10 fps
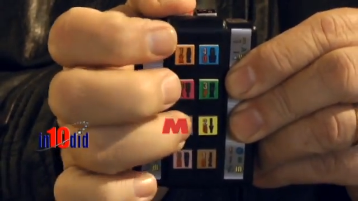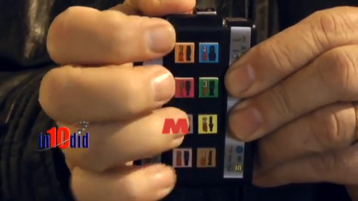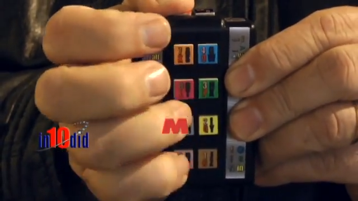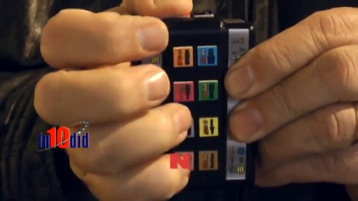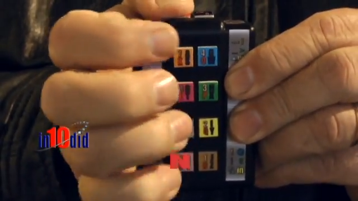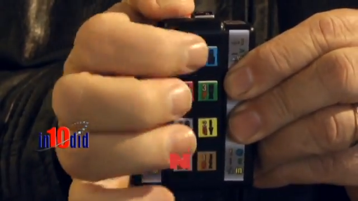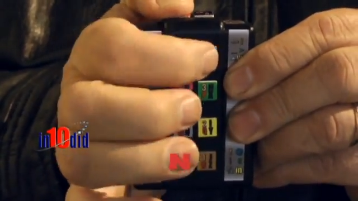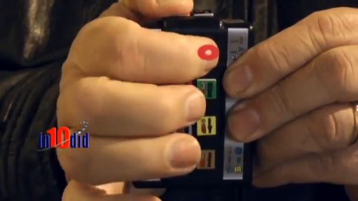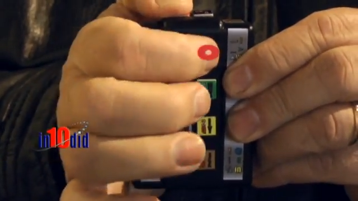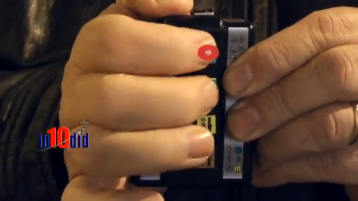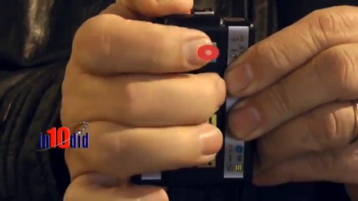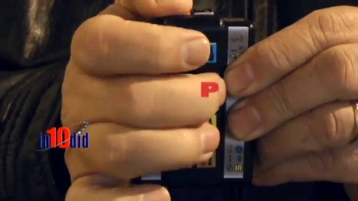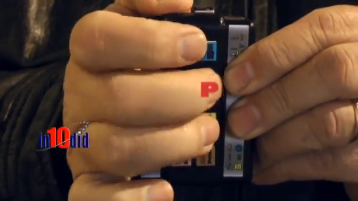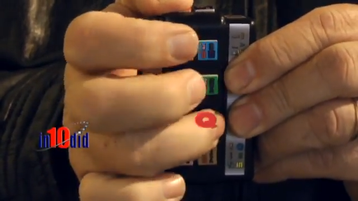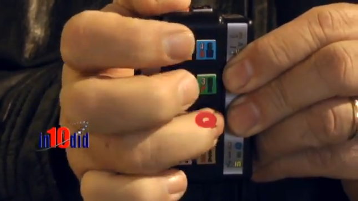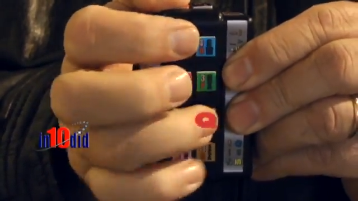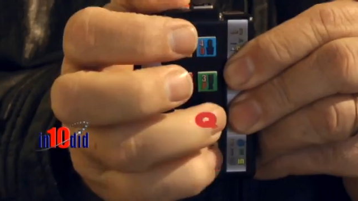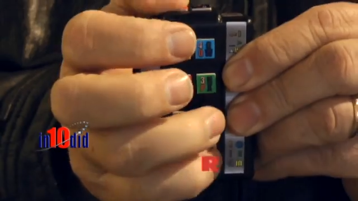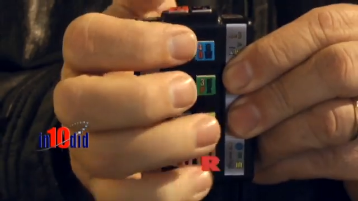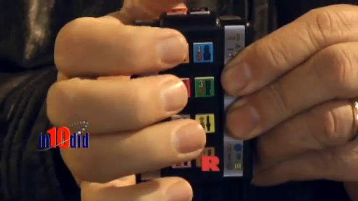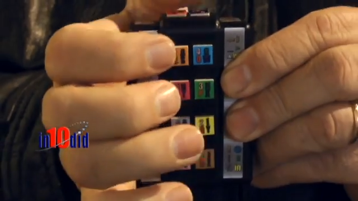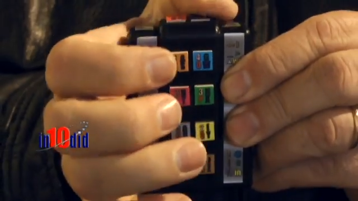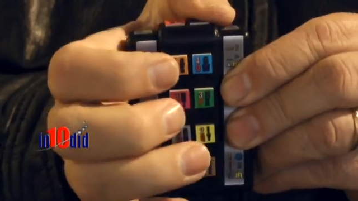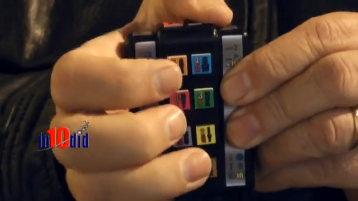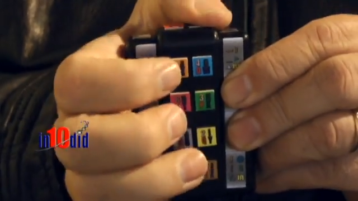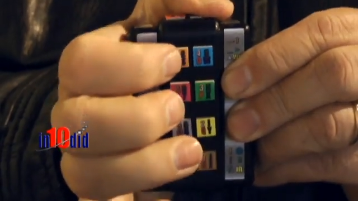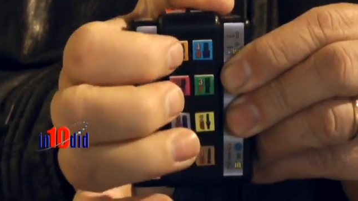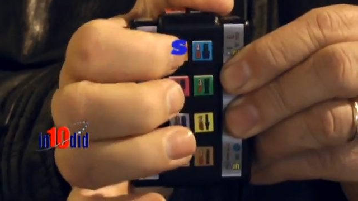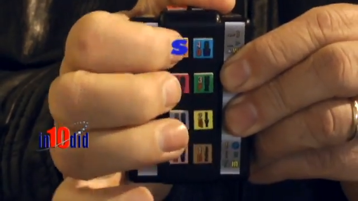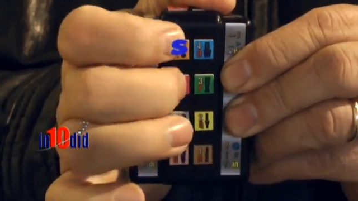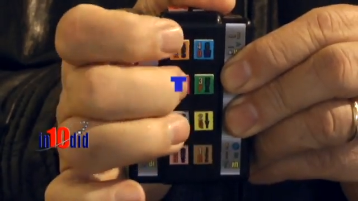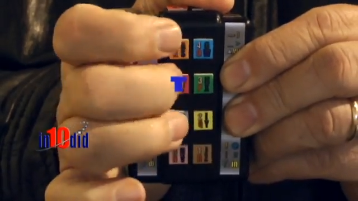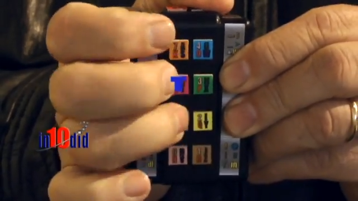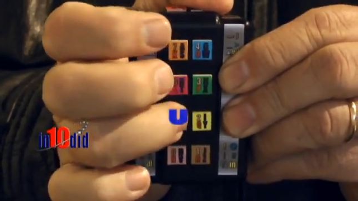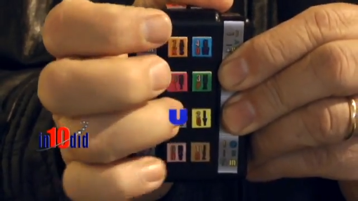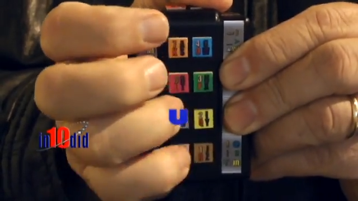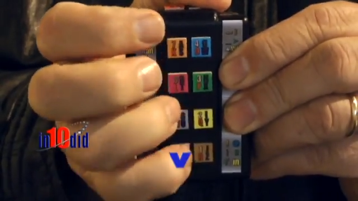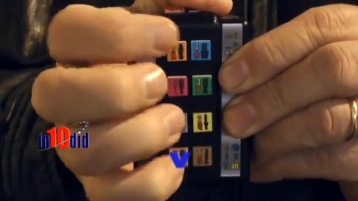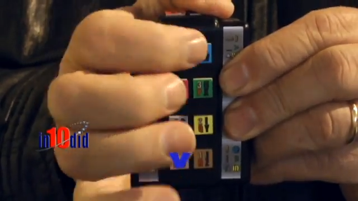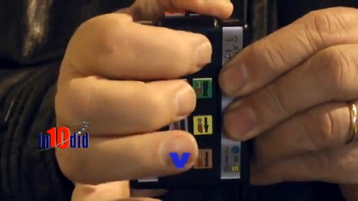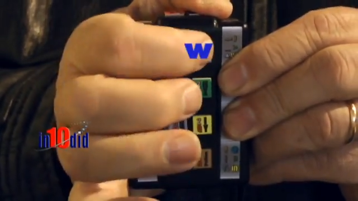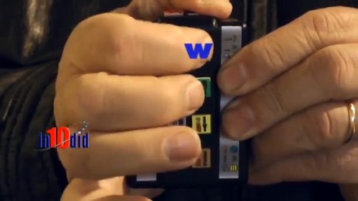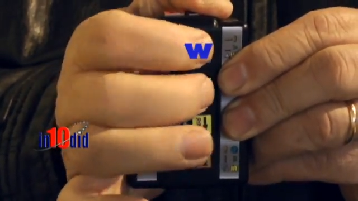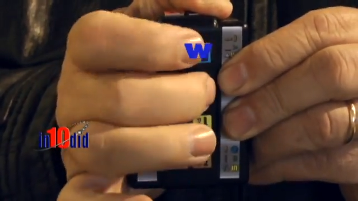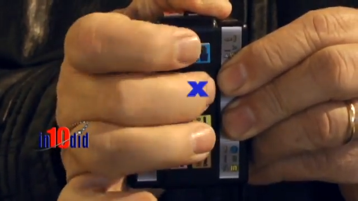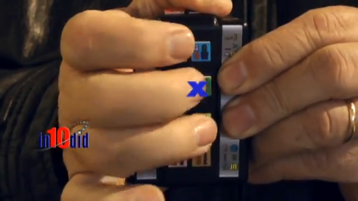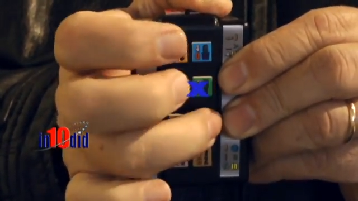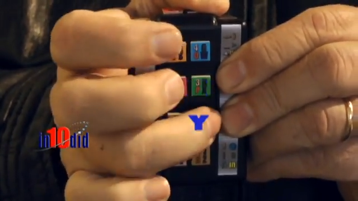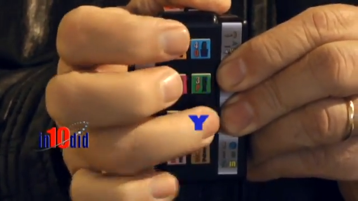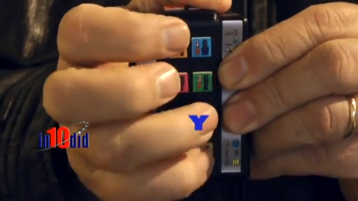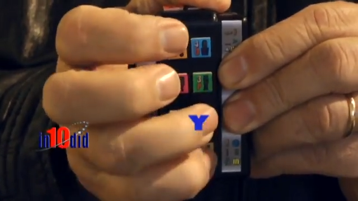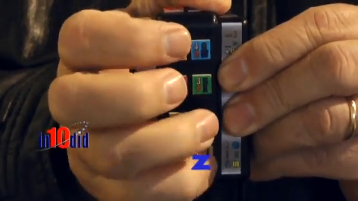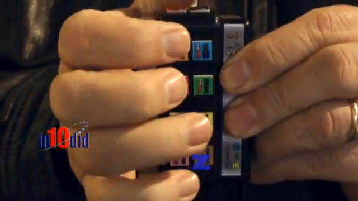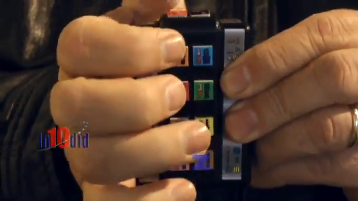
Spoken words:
No face is visible, so there are no lips to read.